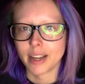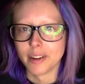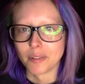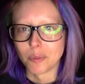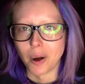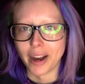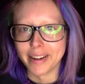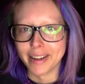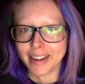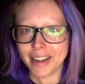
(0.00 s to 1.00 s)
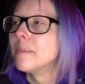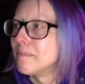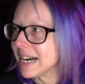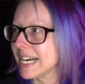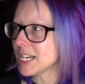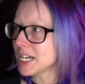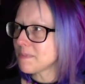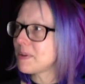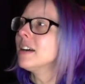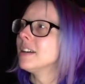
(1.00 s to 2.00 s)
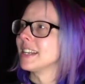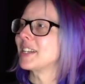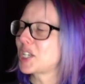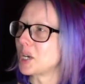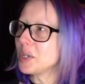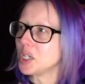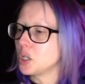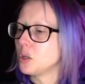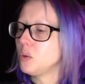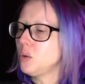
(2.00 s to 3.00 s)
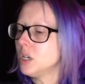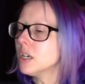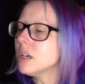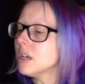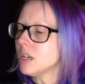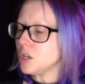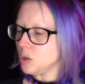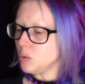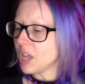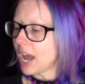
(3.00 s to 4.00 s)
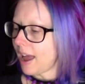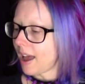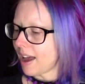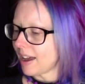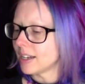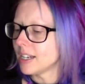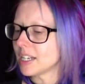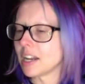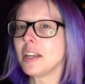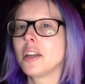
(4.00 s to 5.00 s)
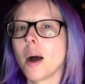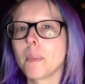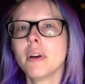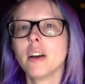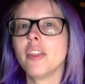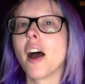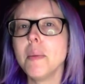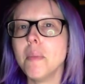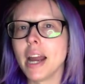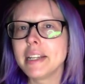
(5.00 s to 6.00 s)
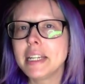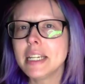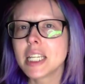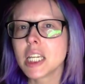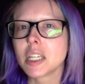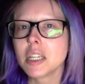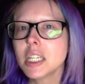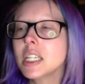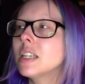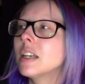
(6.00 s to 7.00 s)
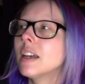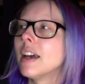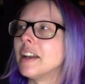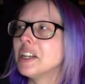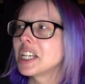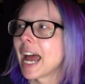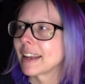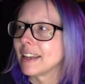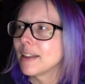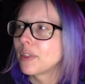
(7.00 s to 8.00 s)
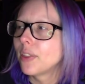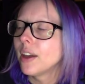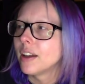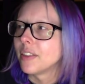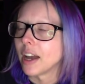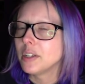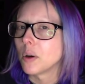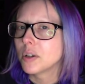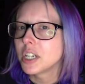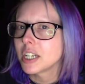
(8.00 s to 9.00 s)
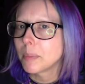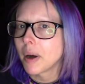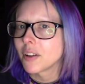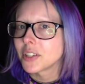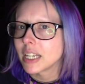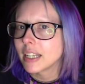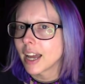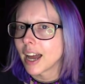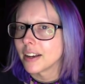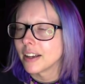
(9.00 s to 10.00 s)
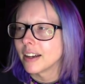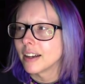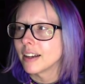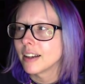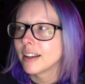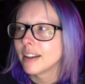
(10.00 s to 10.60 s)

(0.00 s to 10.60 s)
enough whining. Man up! Let's go and do the hair. Take up thy mighty scissors and attacketh thy dog shit parting, and